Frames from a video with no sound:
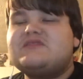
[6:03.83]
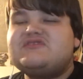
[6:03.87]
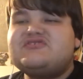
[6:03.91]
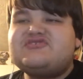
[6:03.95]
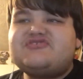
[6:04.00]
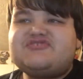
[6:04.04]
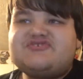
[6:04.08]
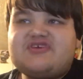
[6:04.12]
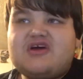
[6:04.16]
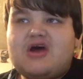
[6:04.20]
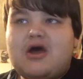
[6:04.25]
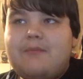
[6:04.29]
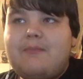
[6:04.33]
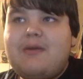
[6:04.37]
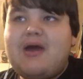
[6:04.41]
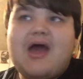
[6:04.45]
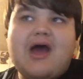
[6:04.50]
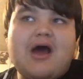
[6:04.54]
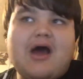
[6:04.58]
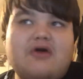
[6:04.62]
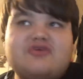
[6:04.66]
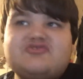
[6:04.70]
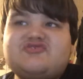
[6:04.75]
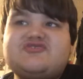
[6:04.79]

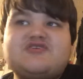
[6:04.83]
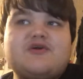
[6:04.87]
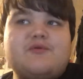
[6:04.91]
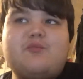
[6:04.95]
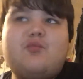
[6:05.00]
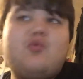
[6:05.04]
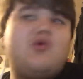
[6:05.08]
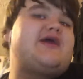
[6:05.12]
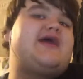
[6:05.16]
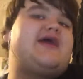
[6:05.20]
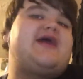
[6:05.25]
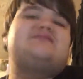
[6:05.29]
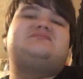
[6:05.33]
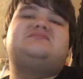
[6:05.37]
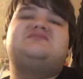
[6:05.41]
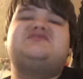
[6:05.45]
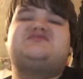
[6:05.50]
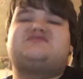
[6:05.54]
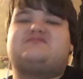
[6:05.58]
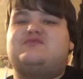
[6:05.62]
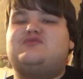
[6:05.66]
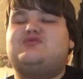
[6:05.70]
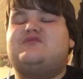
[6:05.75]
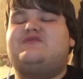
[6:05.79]
Somehow, some way in
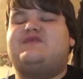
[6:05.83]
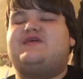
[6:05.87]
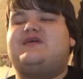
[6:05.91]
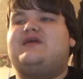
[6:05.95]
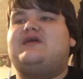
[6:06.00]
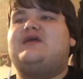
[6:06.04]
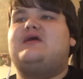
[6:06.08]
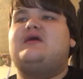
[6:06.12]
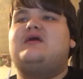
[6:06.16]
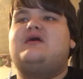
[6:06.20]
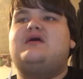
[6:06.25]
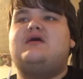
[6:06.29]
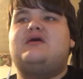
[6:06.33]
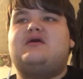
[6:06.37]
this movie